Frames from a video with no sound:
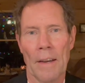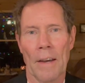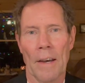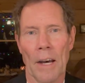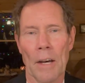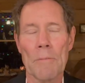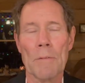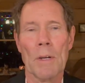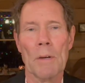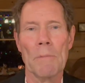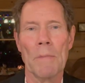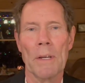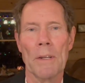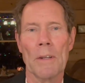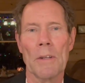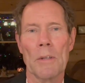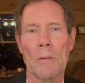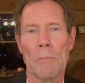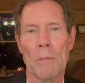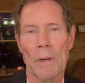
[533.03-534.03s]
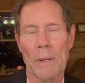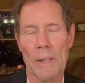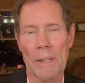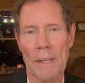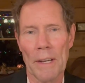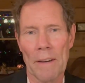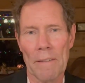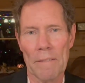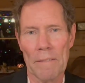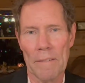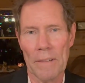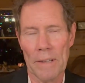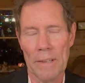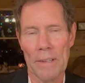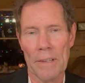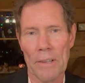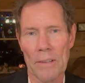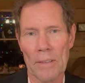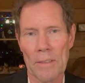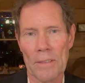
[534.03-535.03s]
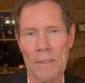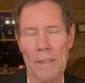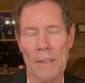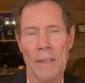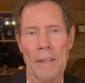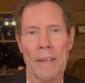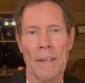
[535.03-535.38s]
I'm committed to putting out videos